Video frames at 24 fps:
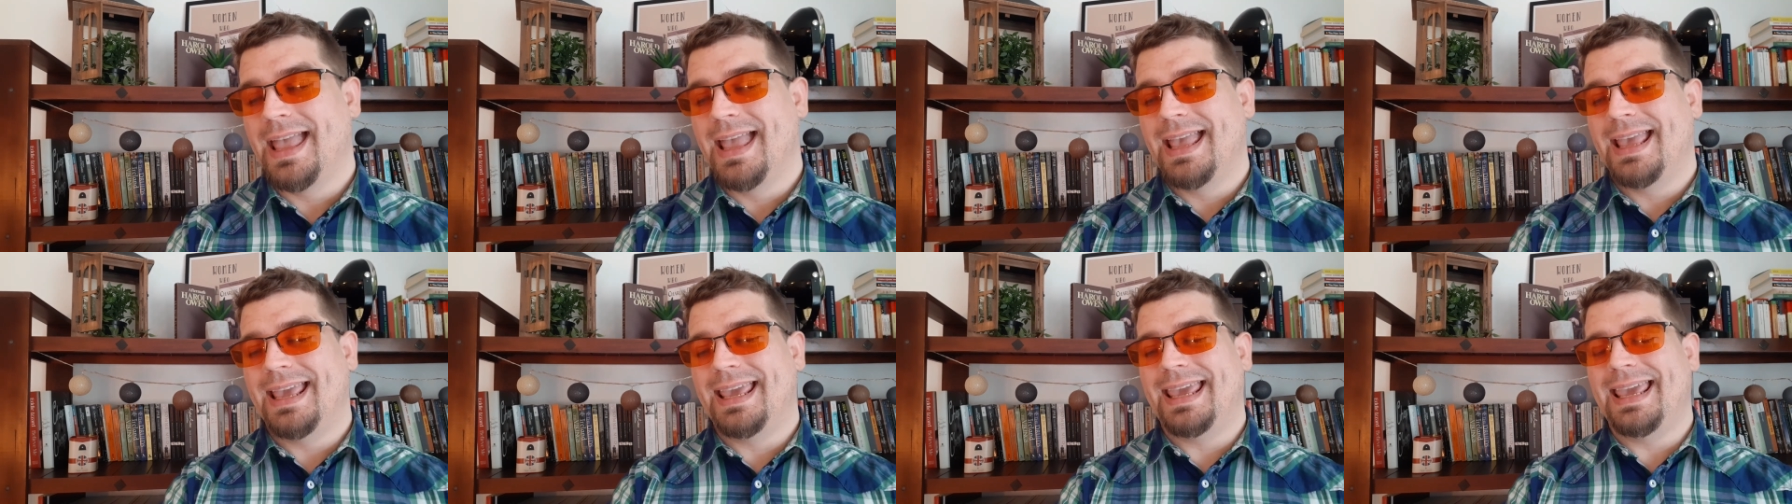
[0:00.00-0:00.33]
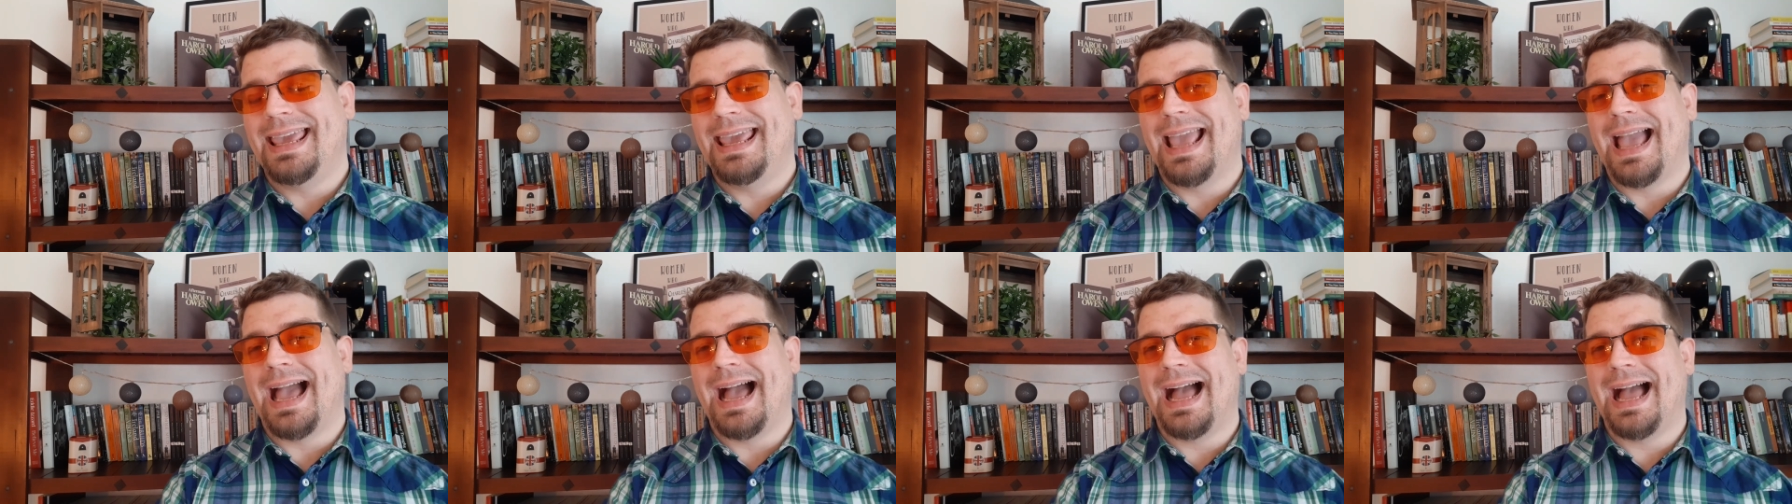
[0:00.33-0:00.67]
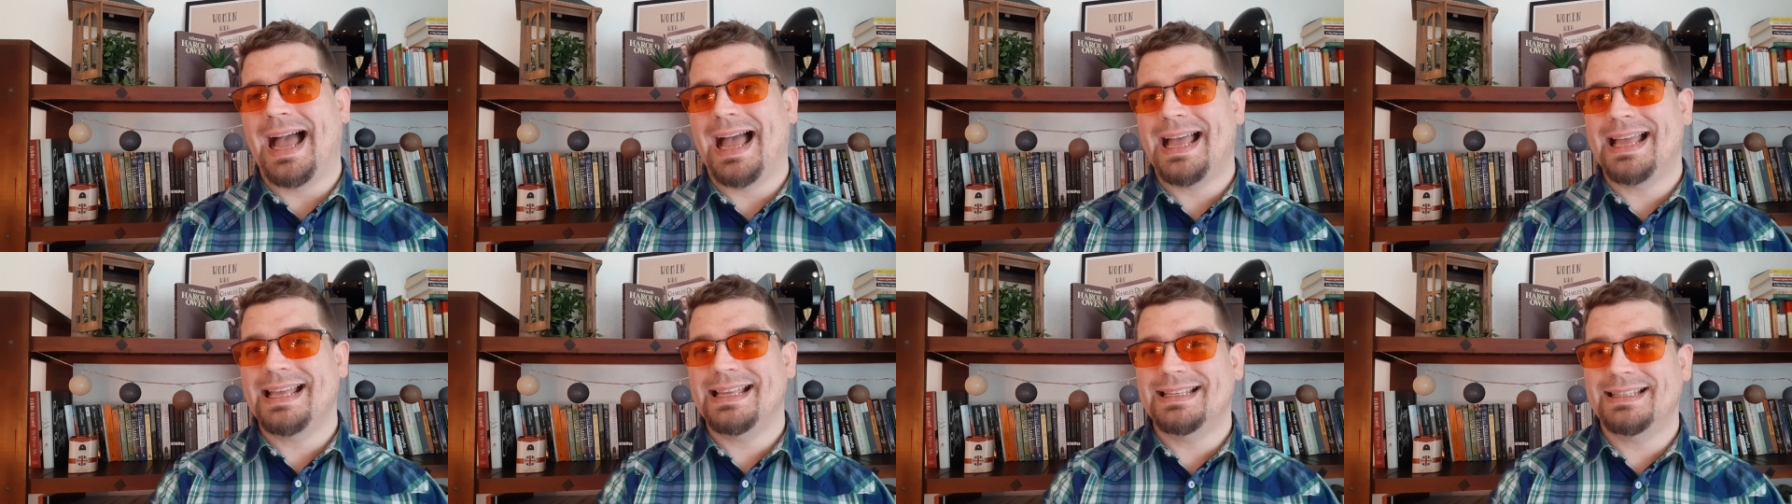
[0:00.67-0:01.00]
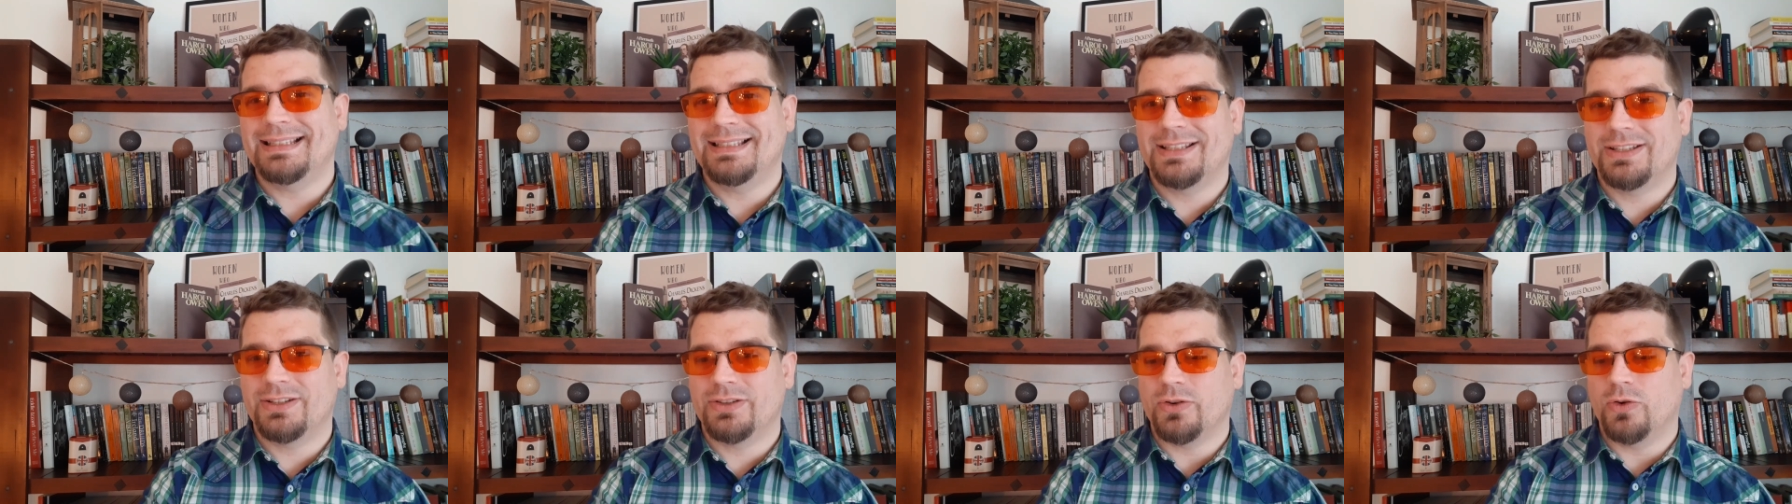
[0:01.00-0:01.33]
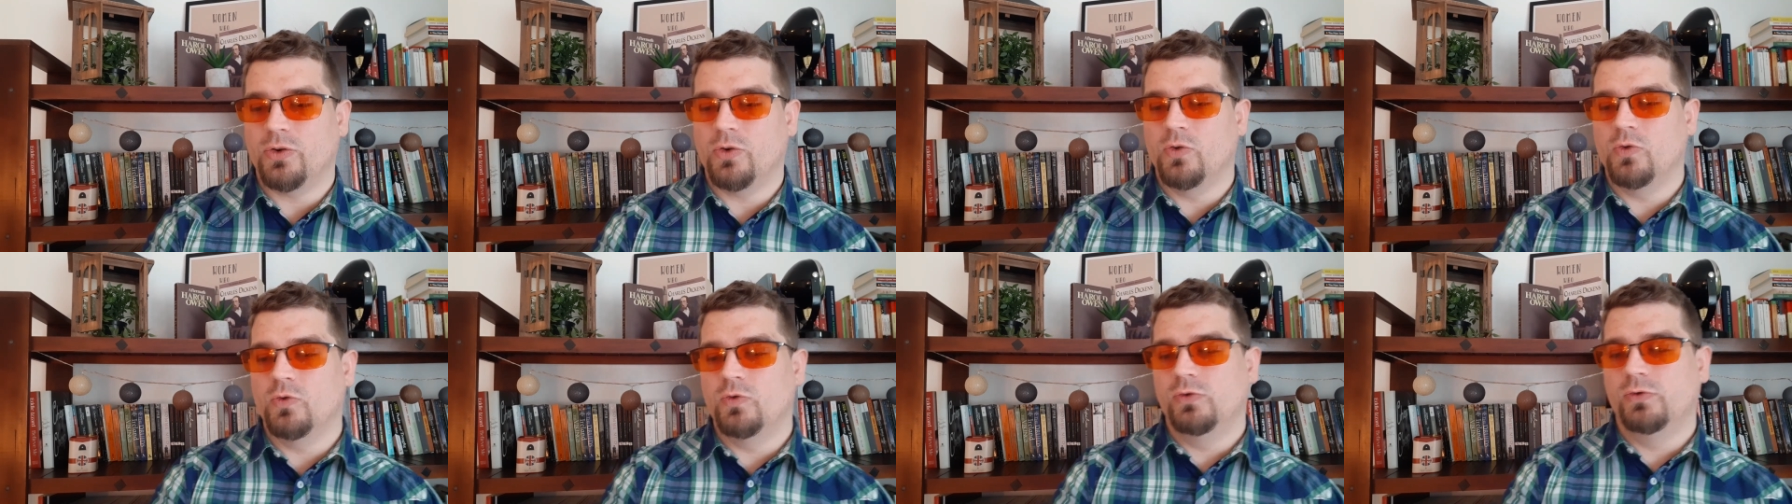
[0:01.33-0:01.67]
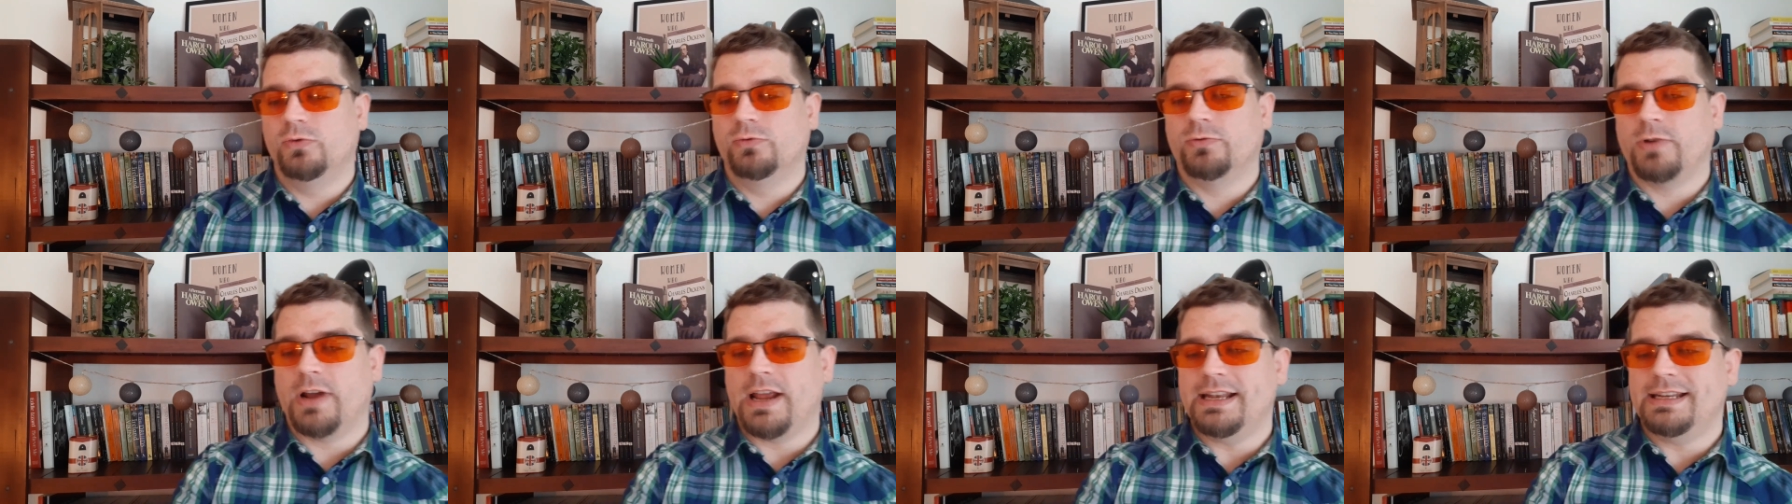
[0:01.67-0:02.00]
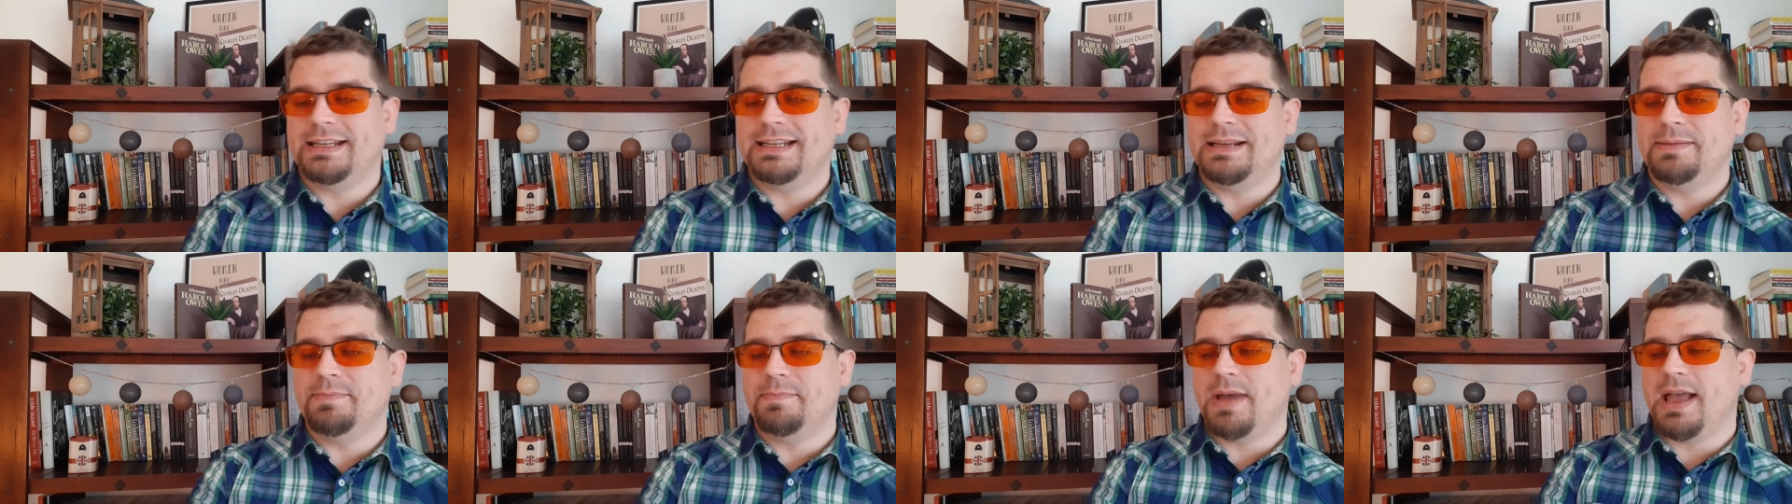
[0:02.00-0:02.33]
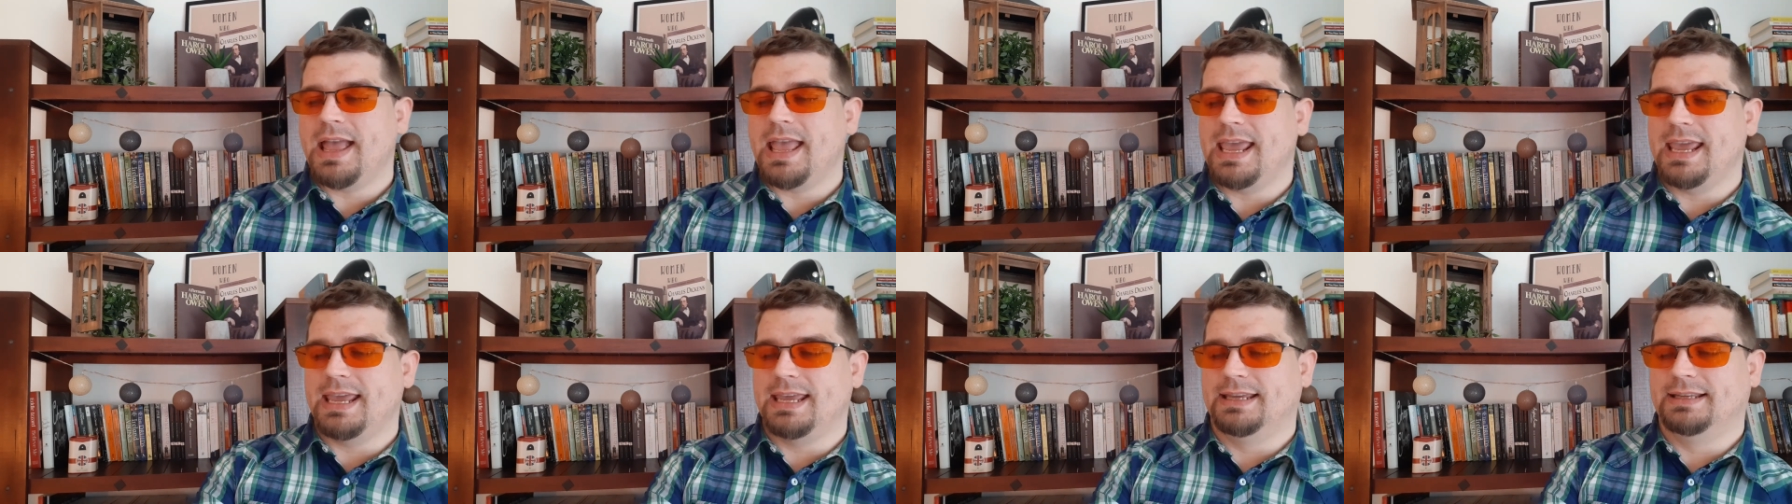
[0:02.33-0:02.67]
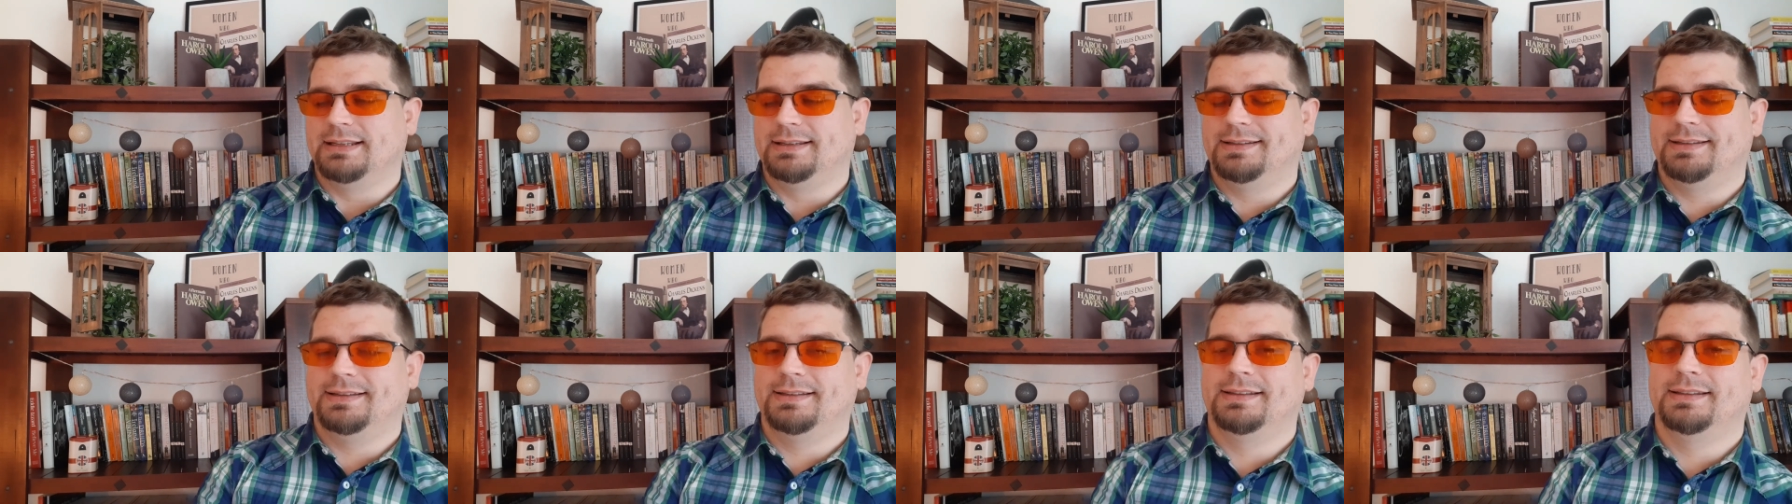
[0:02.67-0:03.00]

He has already made